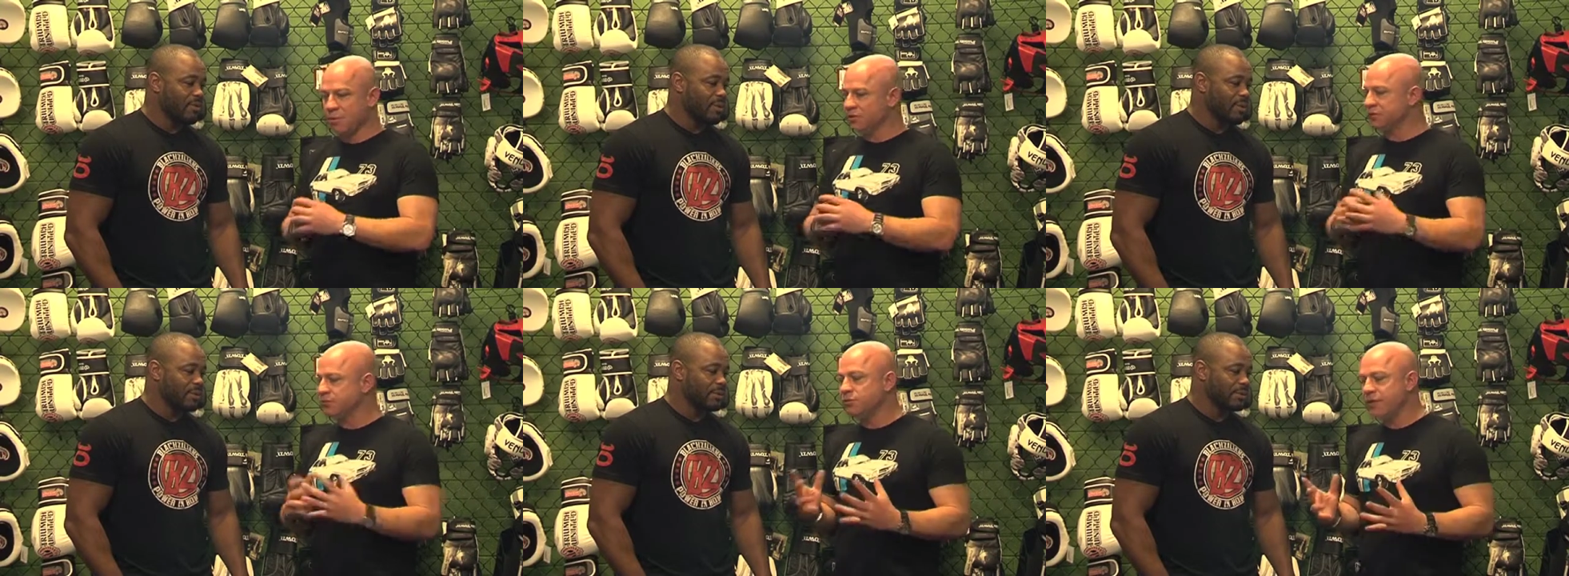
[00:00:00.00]

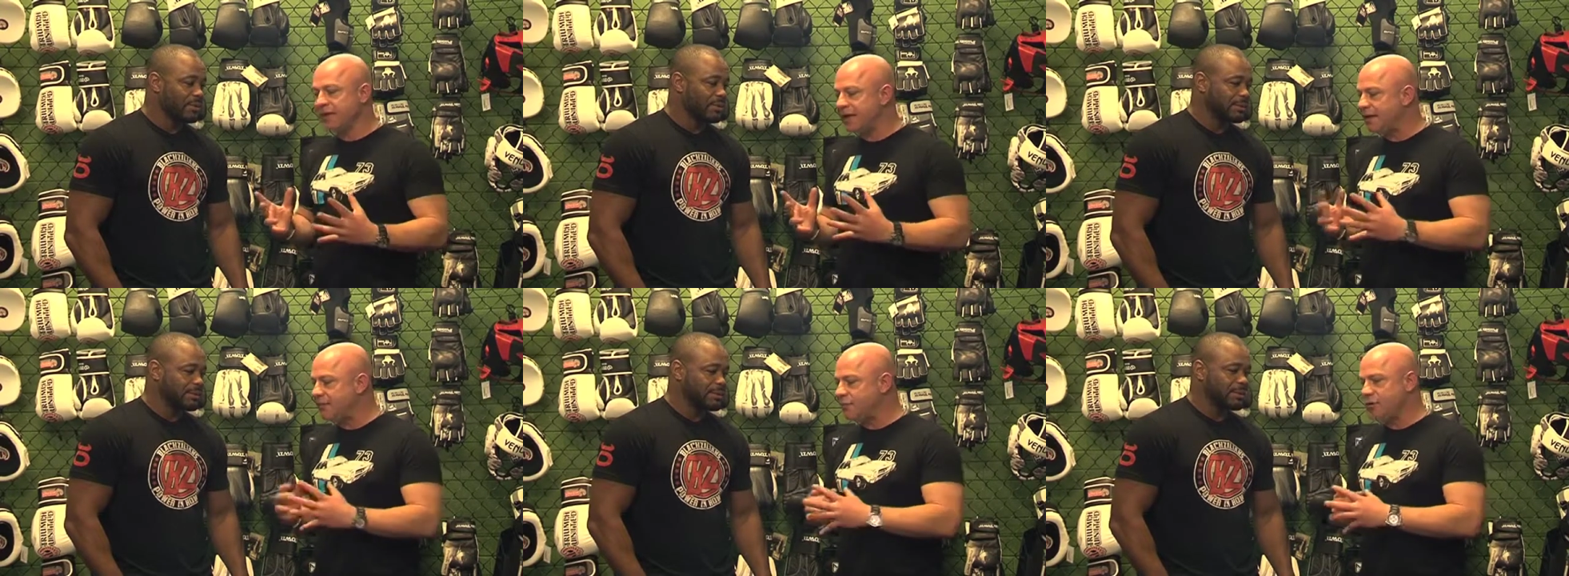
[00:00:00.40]
Speaker 1: Worst
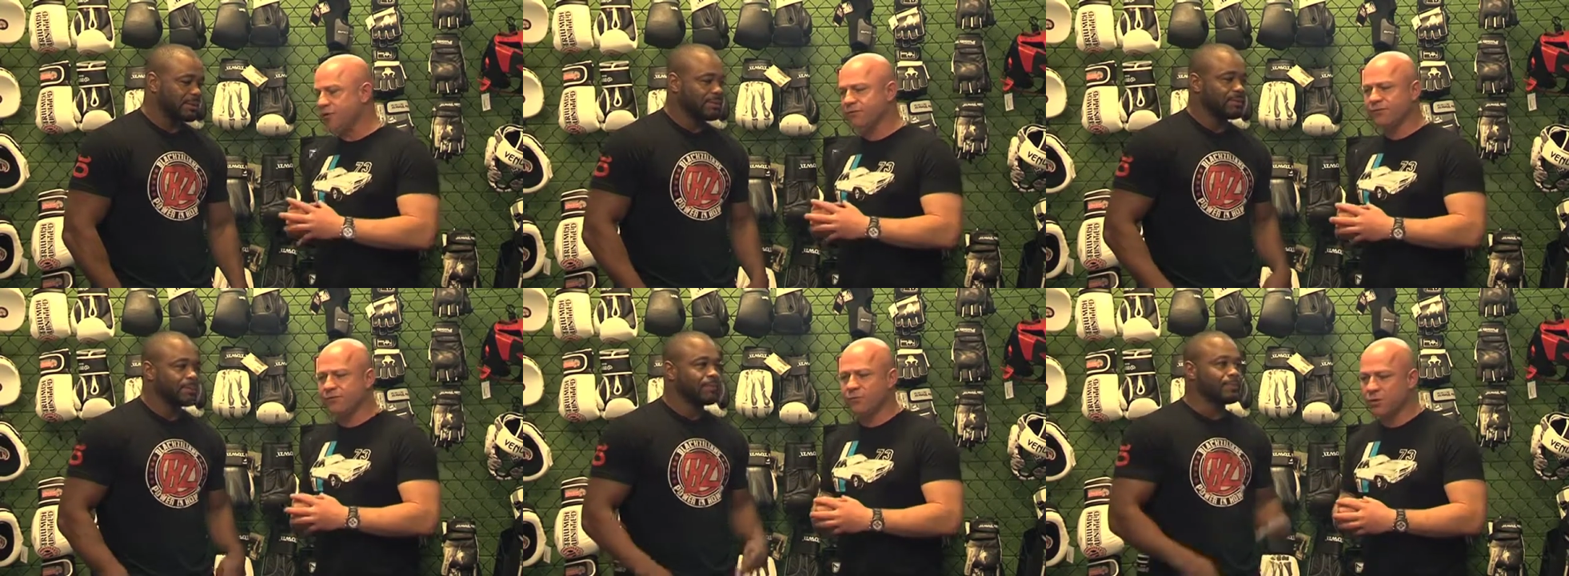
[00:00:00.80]
looking,
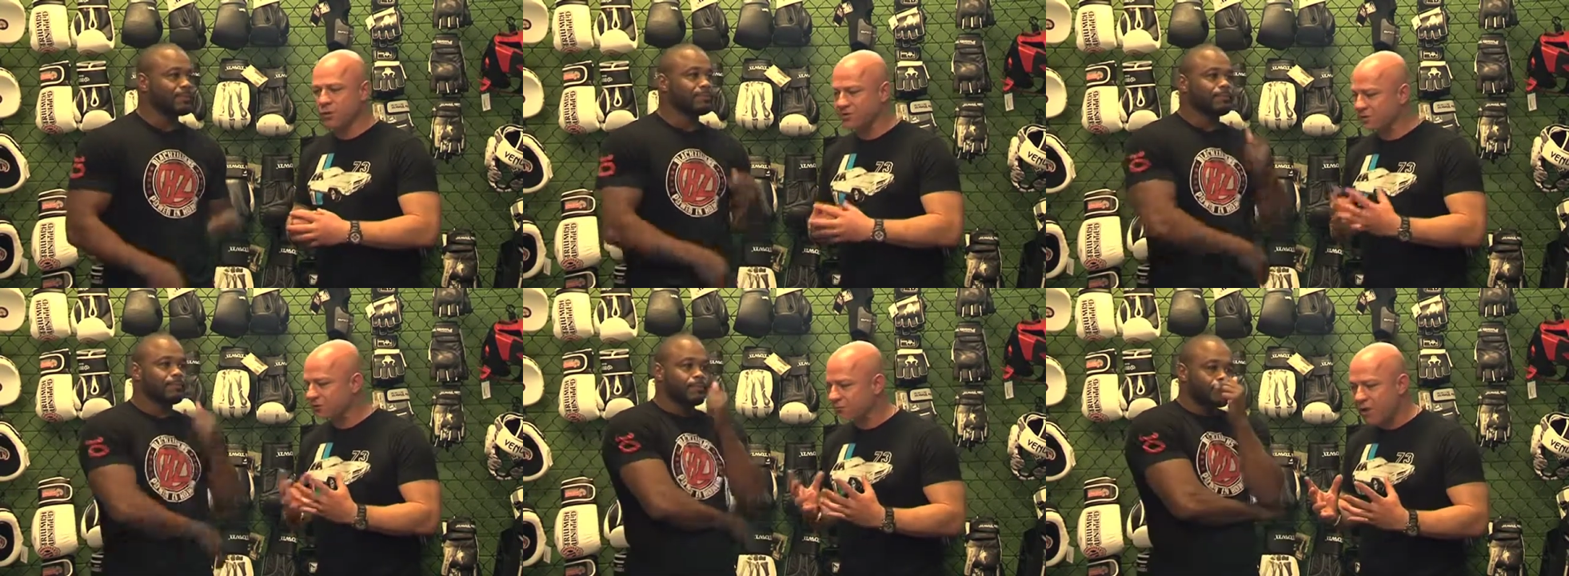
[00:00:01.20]
worst mm.
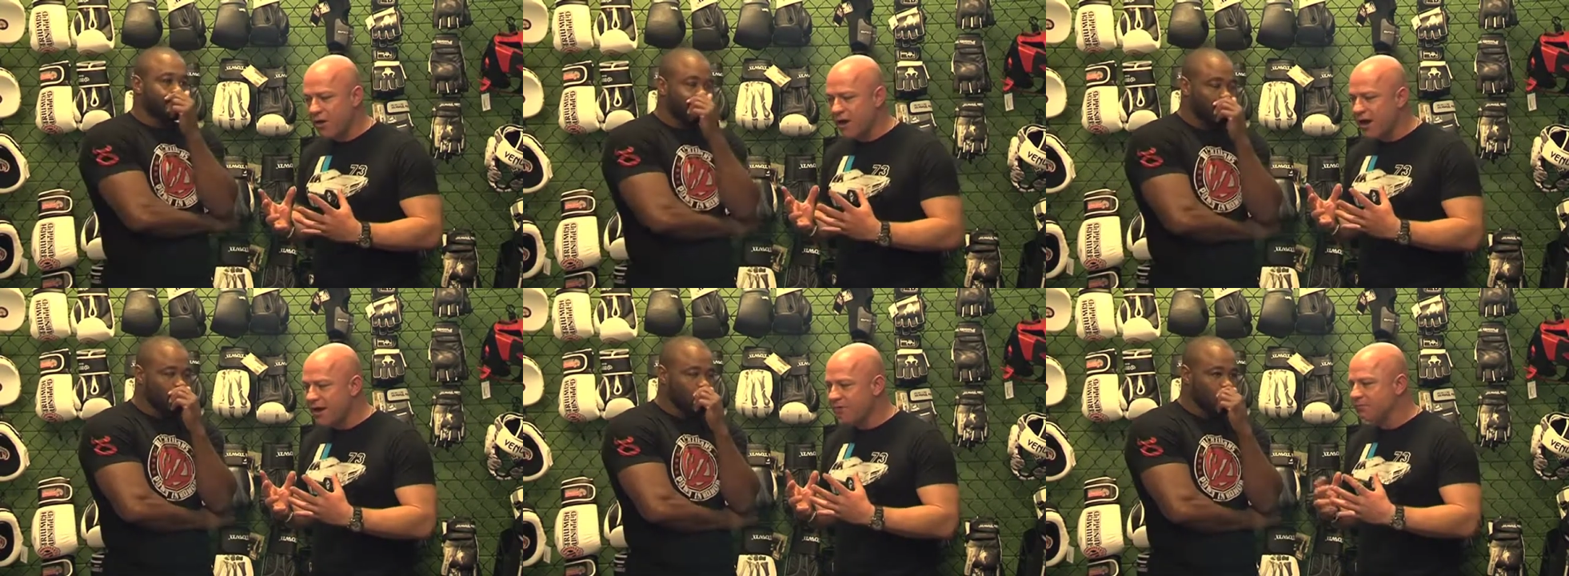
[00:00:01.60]
worst to
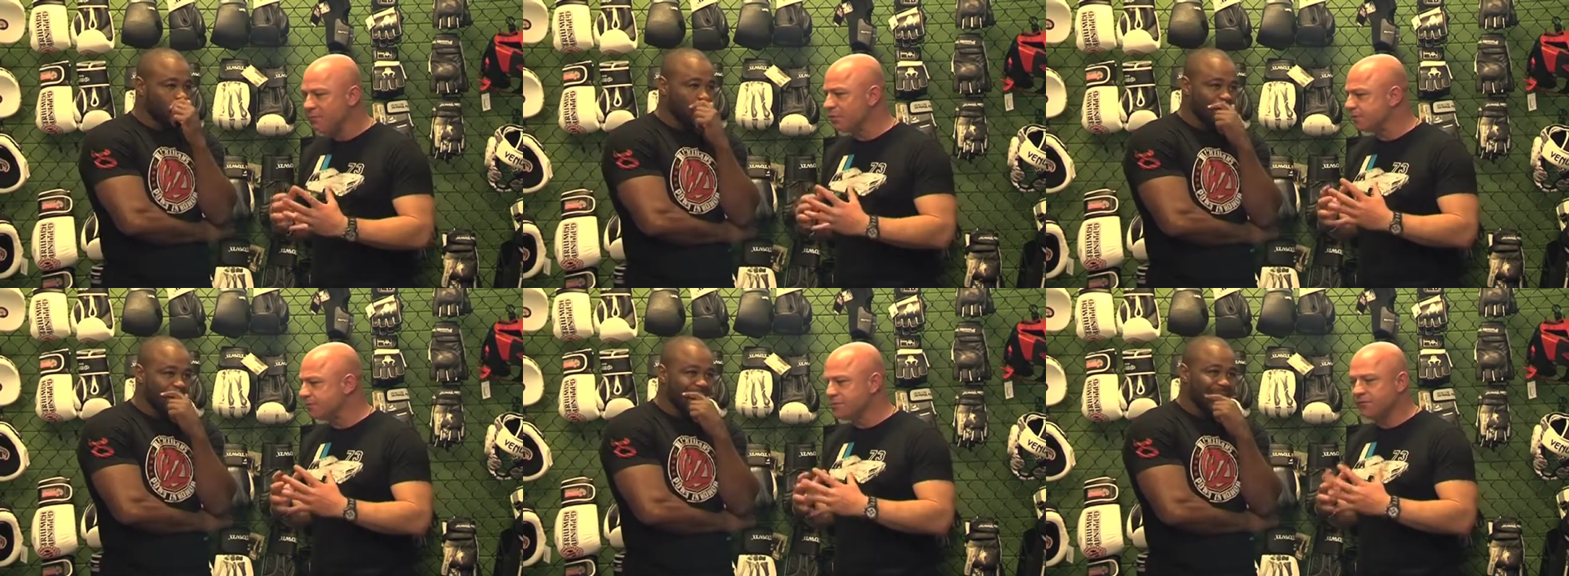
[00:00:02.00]
drive,
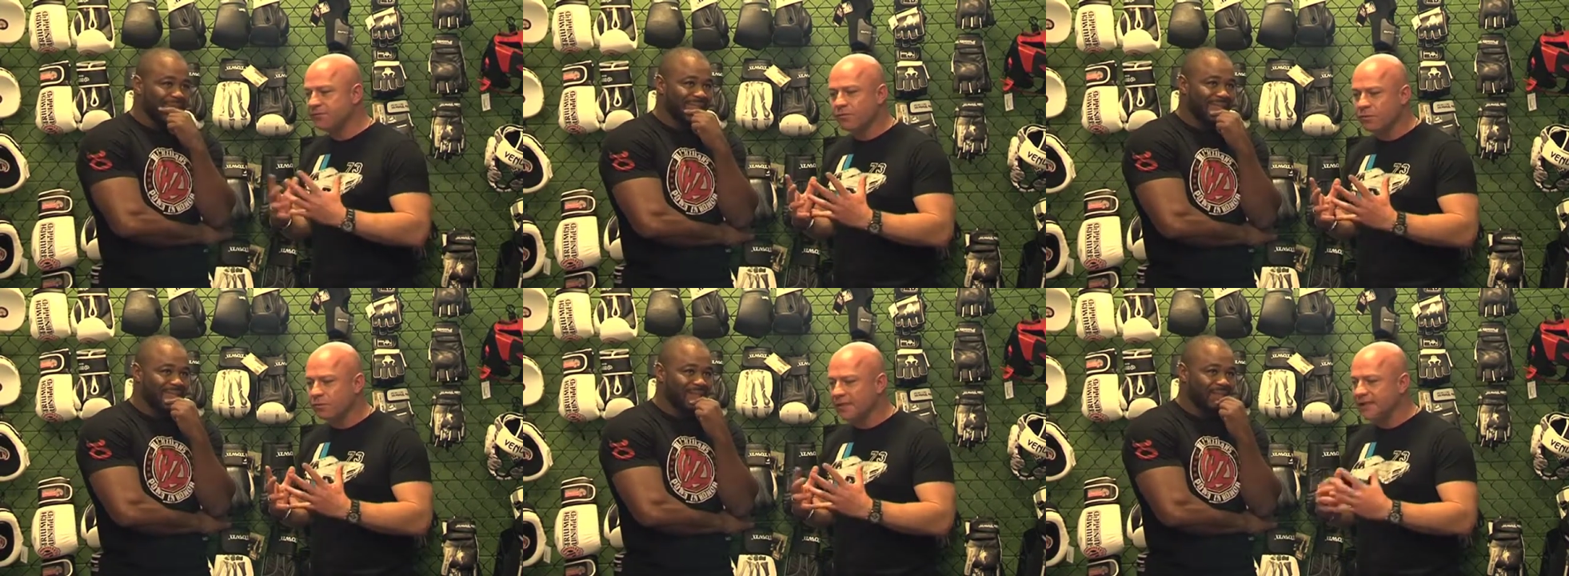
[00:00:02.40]
worst
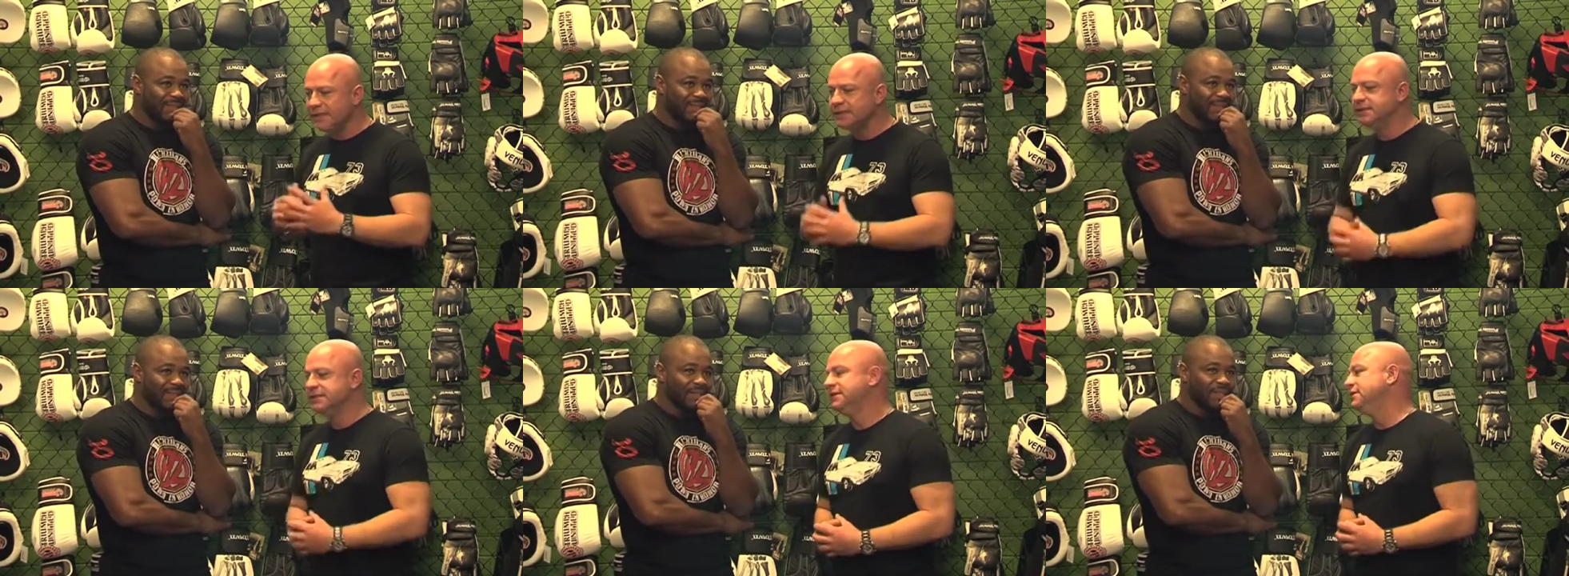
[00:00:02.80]
performing.